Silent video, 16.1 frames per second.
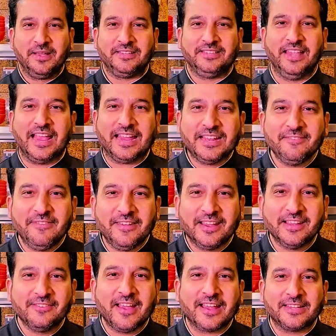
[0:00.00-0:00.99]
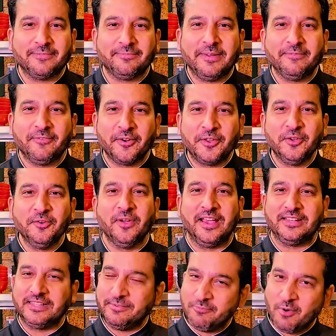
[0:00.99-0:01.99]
my second vegan recipe for you is the